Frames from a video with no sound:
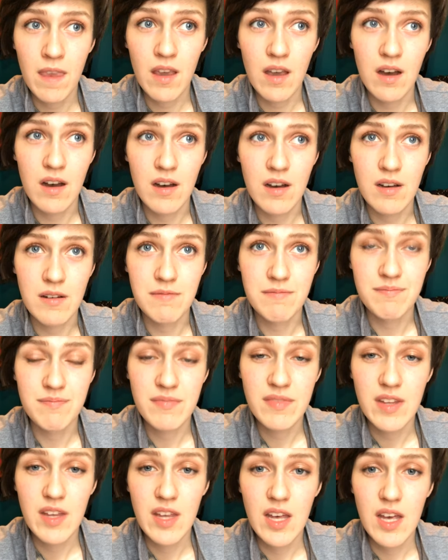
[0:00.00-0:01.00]
Um,
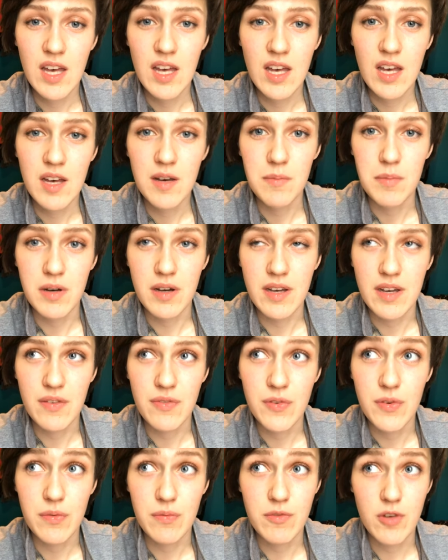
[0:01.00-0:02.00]
but if
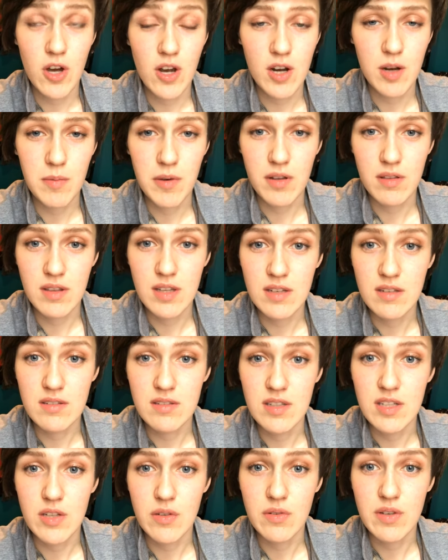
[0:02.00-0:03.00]
you talk about things
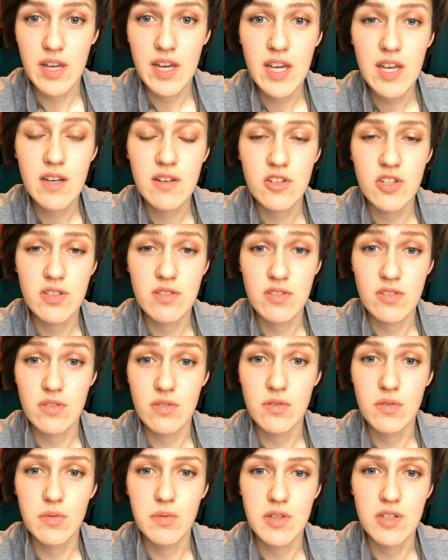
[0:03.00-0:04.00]
that you can
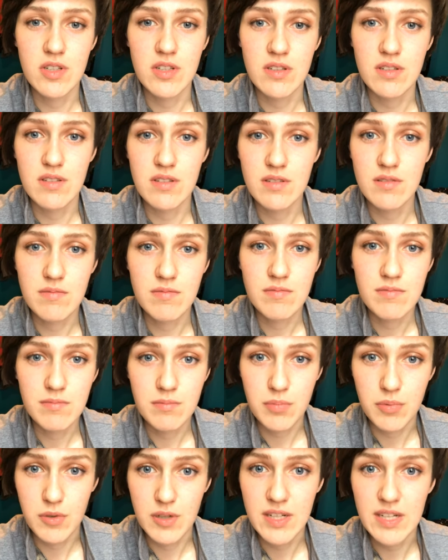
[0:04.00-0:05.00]
do, which is
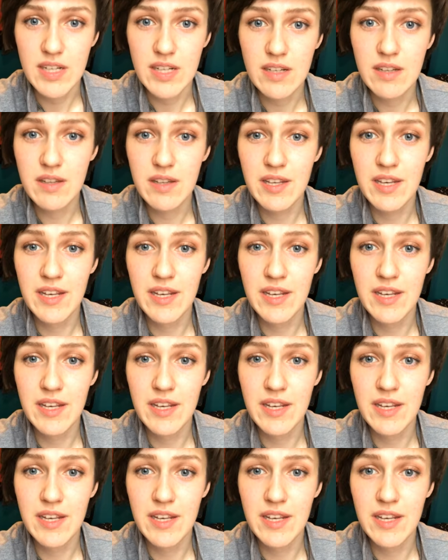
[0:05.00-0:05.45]
breathe